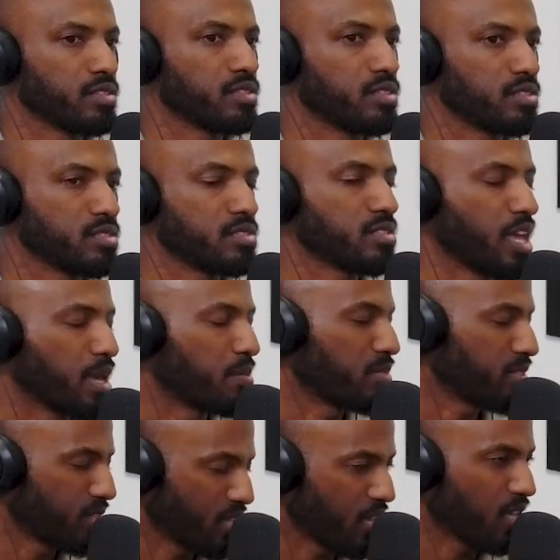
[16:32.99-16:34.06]
the same
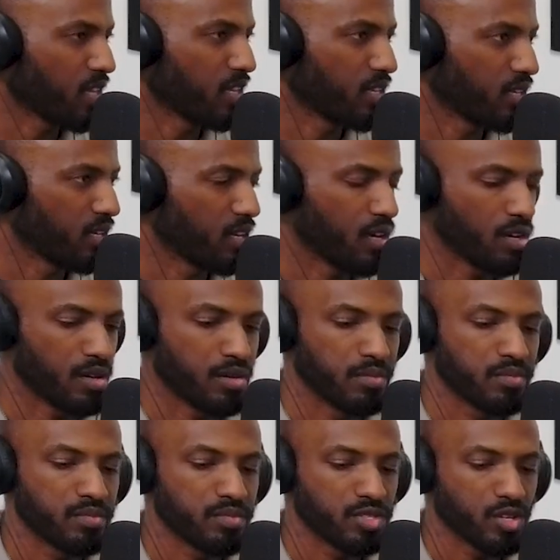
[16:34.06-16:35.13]
thing.
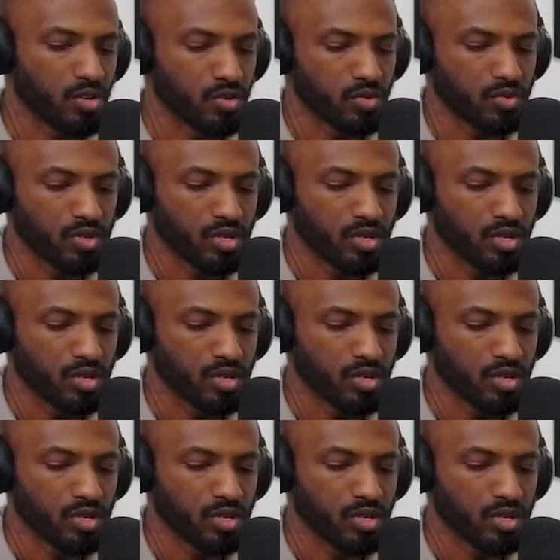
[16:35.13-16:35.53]
So